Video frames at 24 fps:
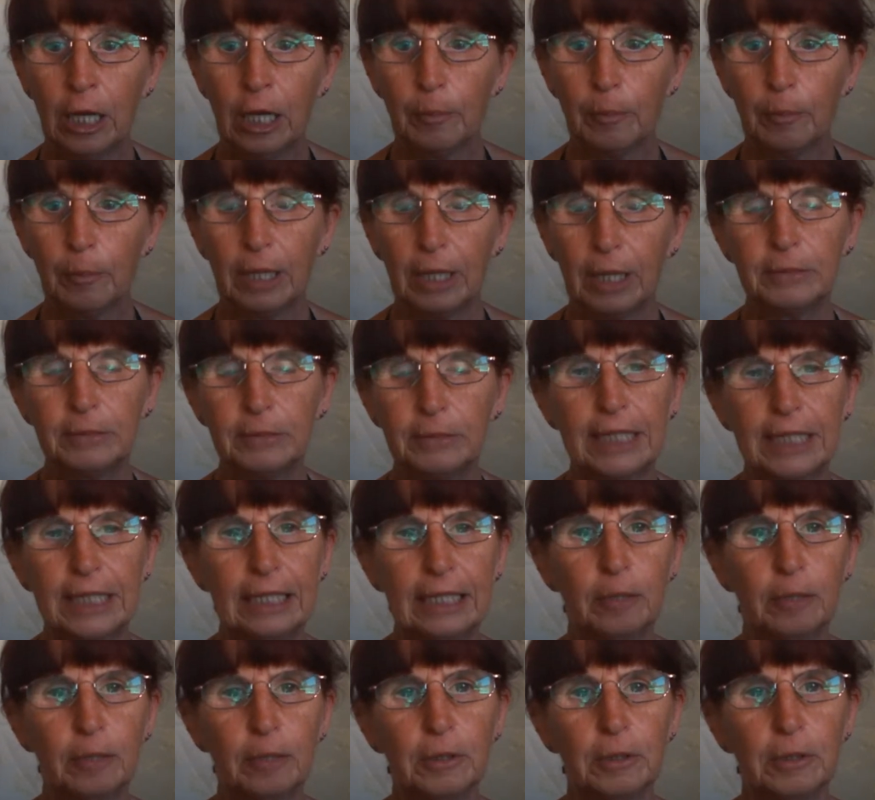But I'm saying
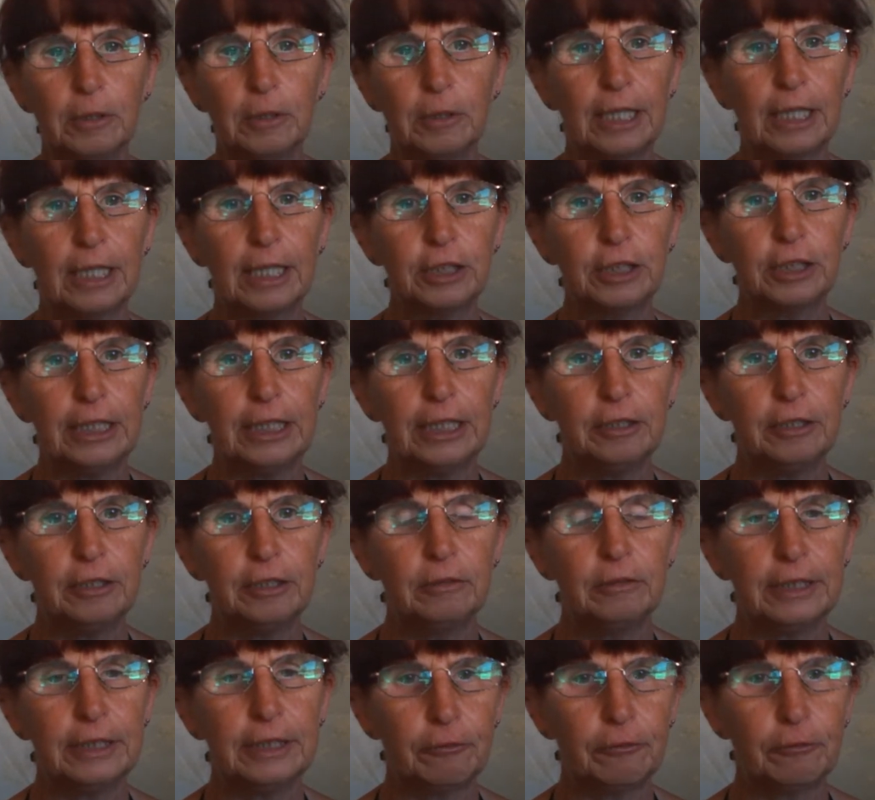I want to actually do
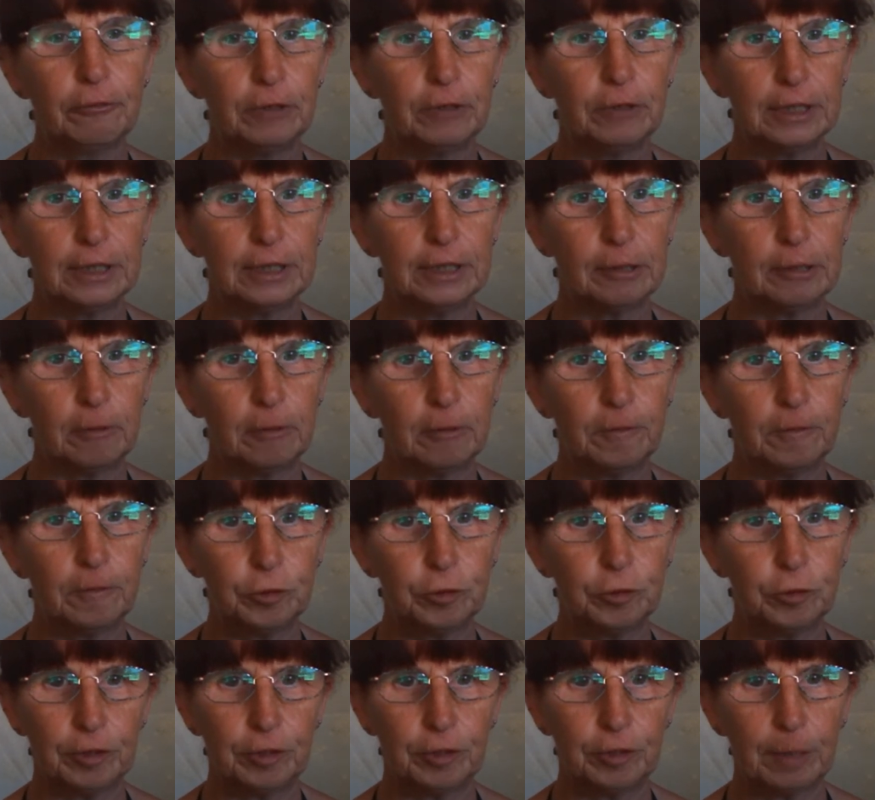different sort of
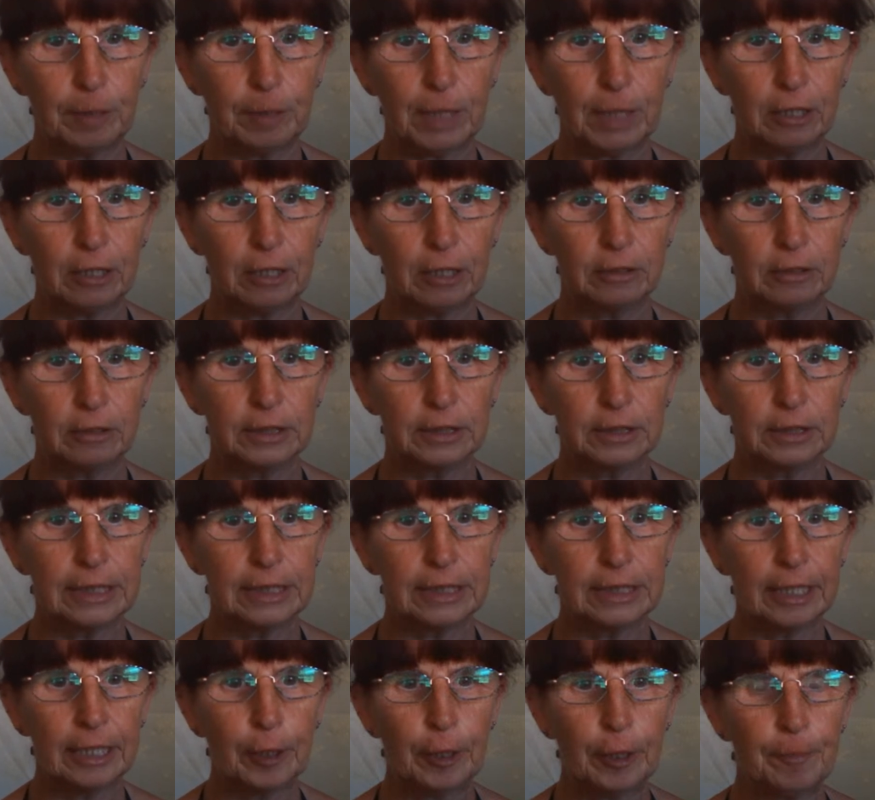StreamYards.
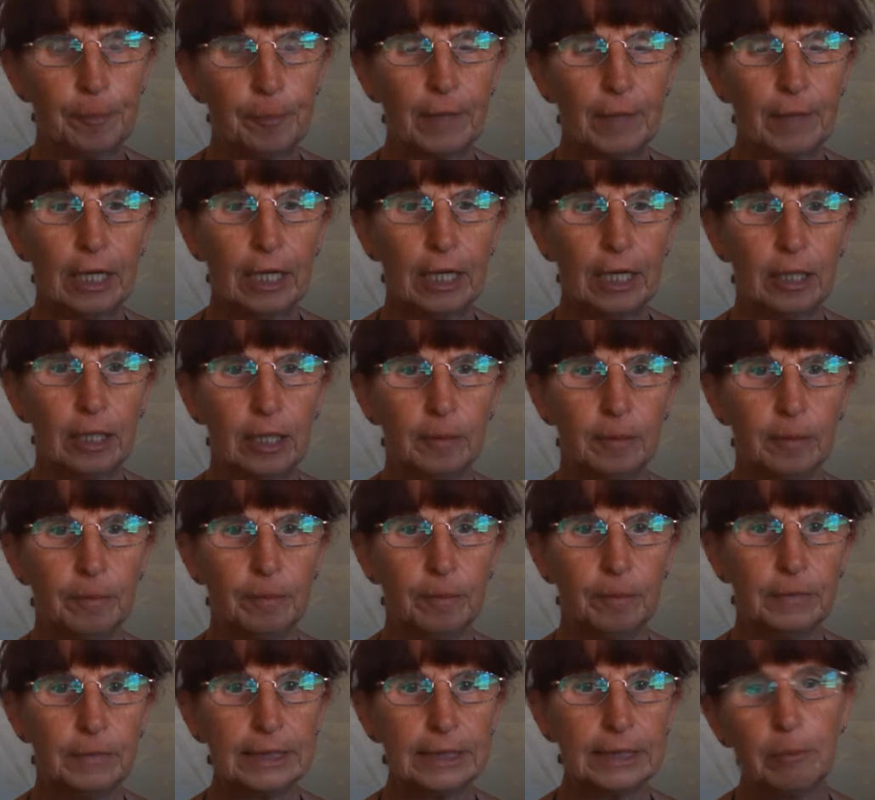
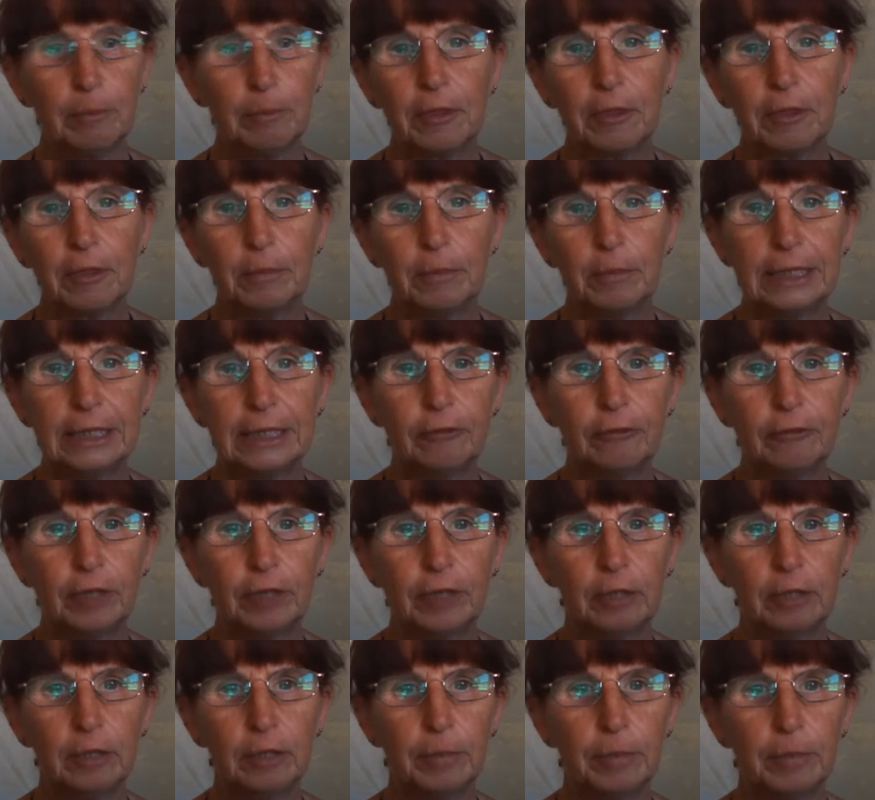Some of them are
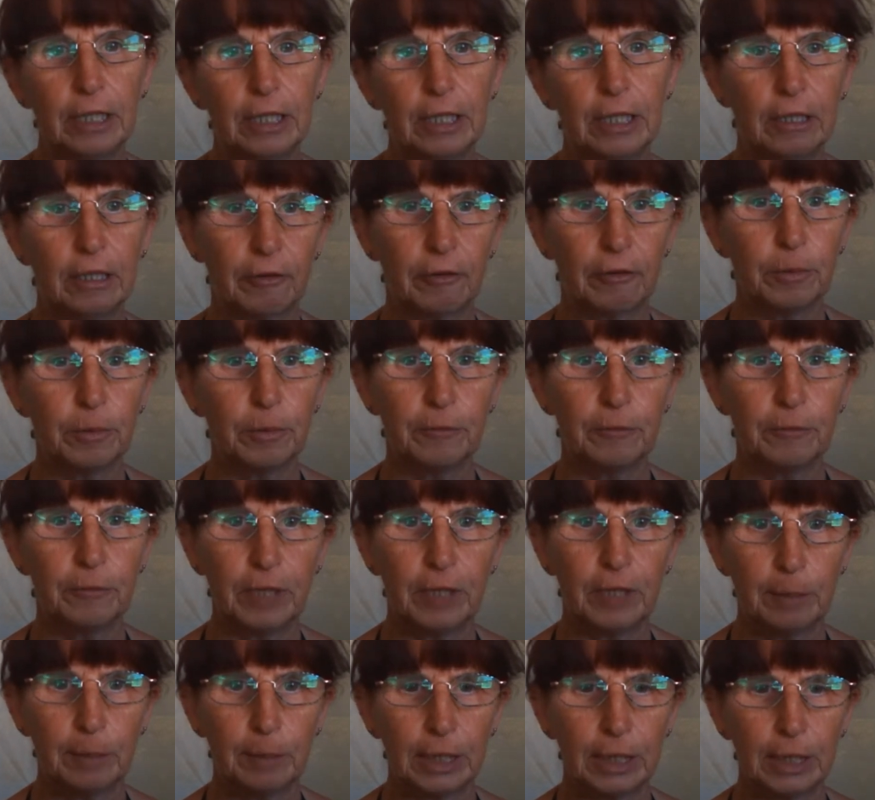different, but a lot of them are
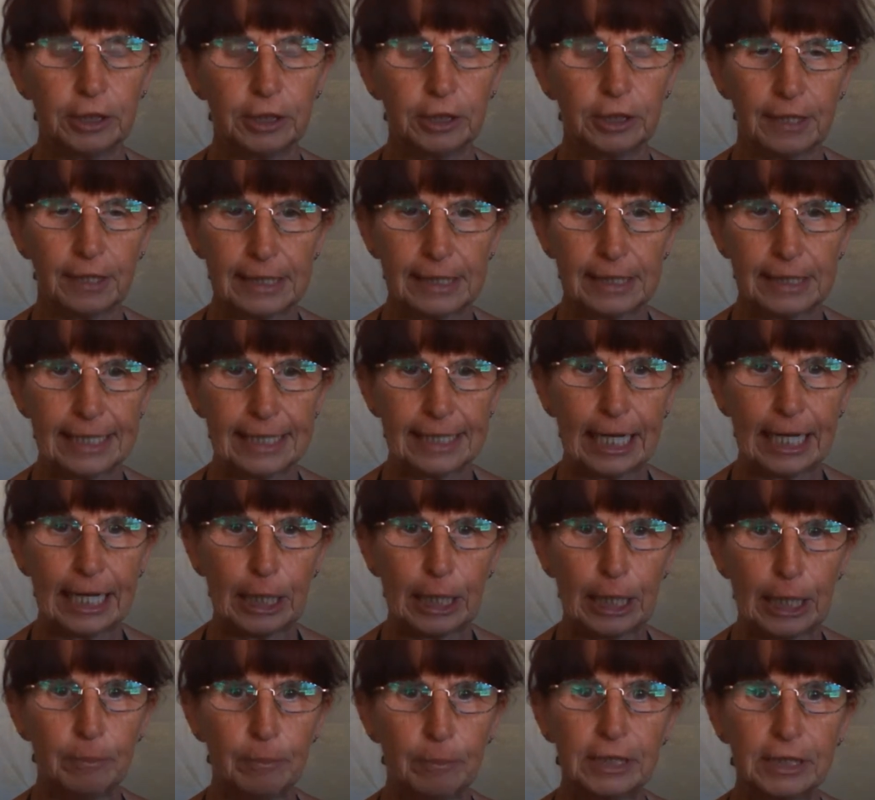very much the
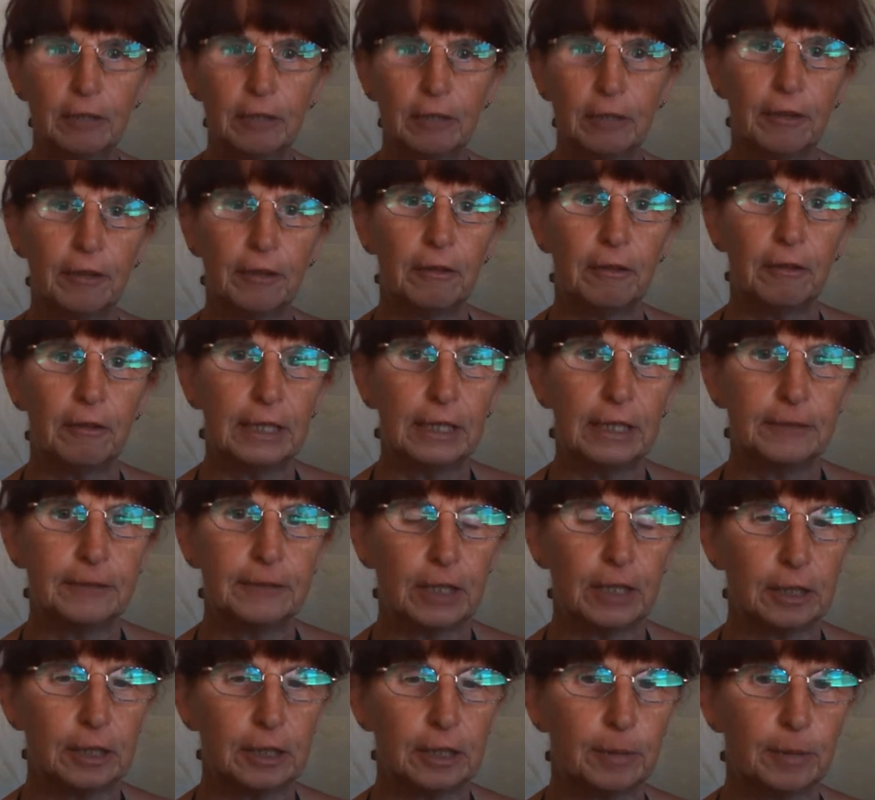same. So although this
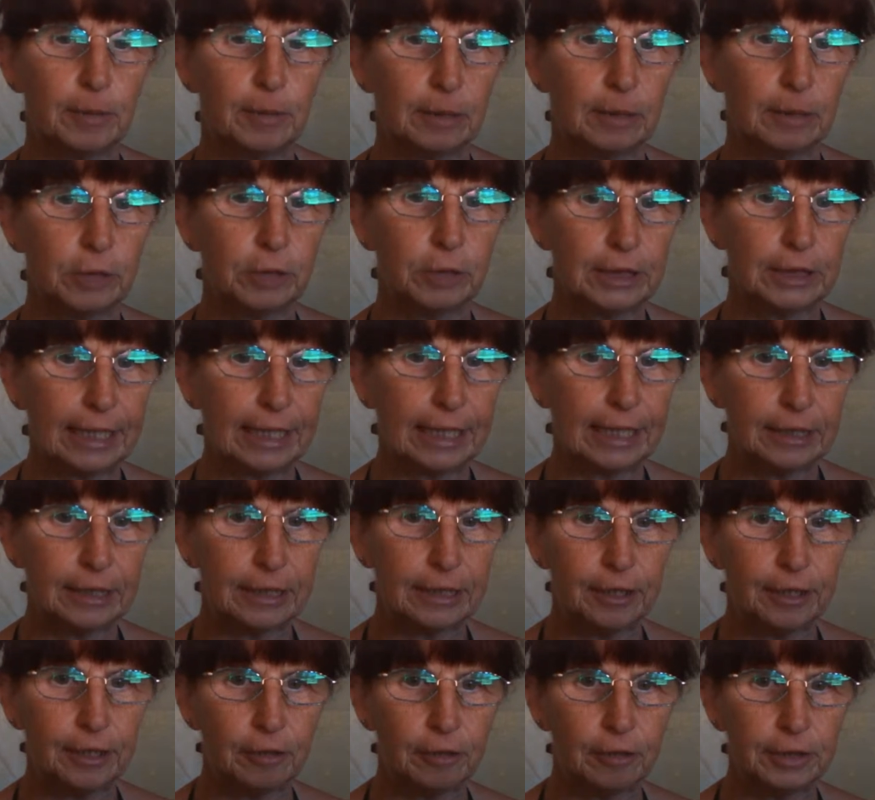first one, I'm just
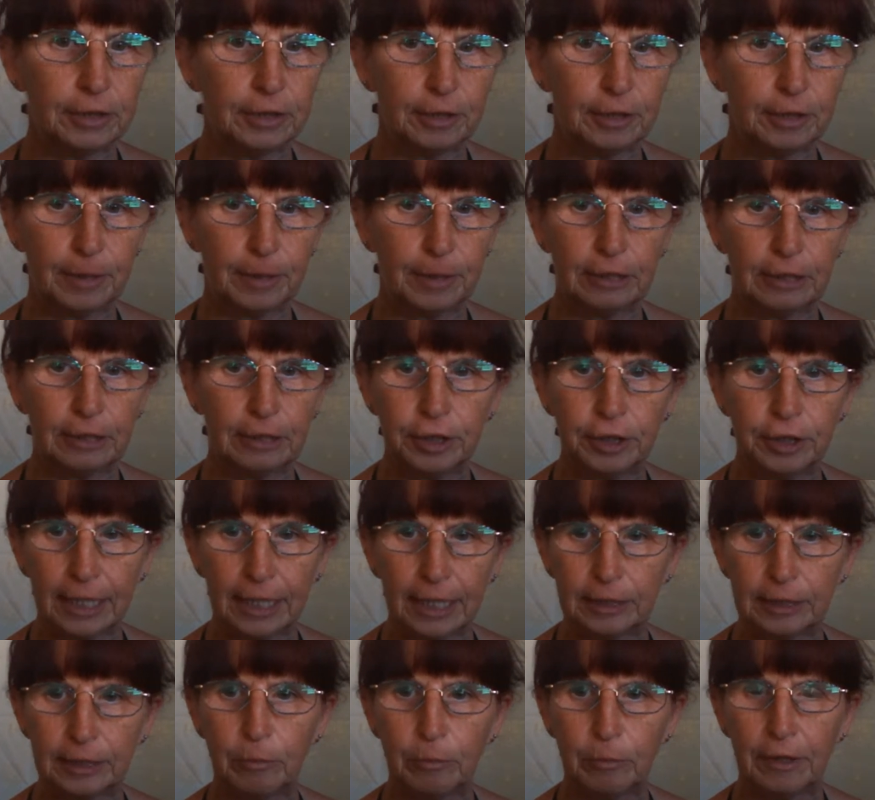getting used to it and
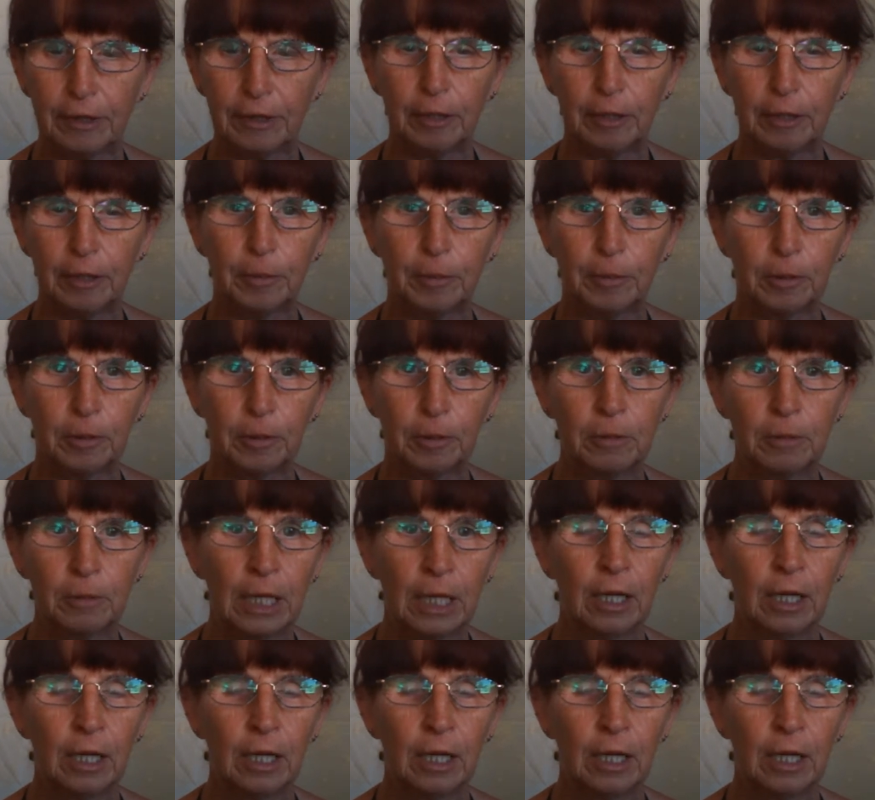chatting with you all.